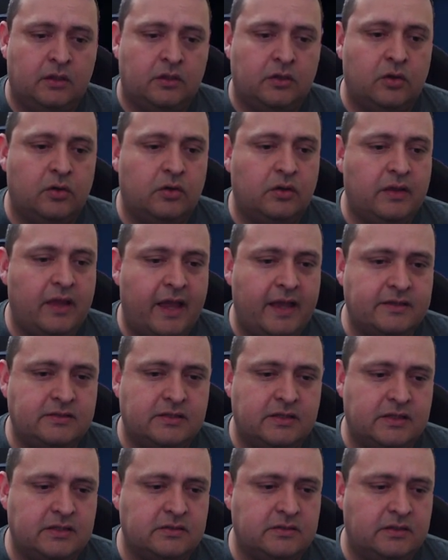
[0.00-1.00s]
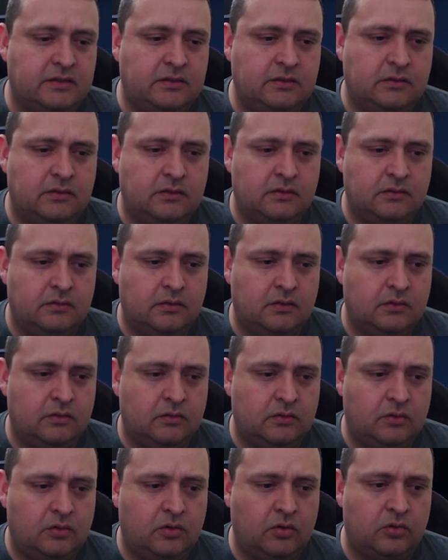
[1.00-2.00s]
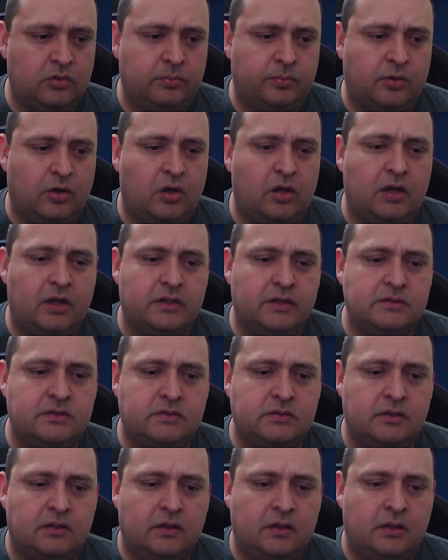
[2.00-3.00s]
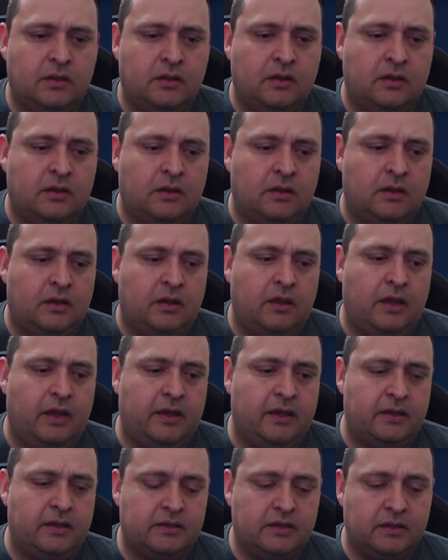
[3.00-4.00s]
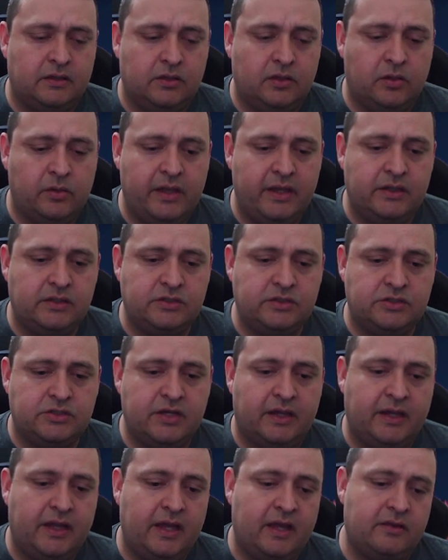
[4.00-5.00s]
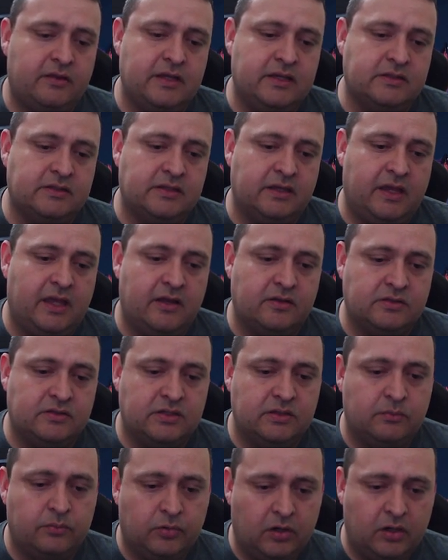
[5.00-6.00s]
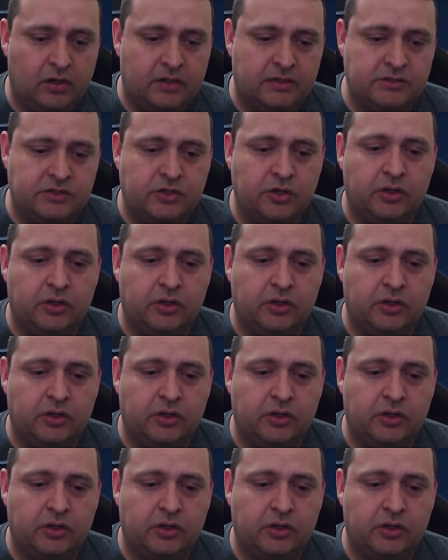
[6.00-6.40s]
go to last season, go to bronze, and go ahead and check out these accounts in bronze.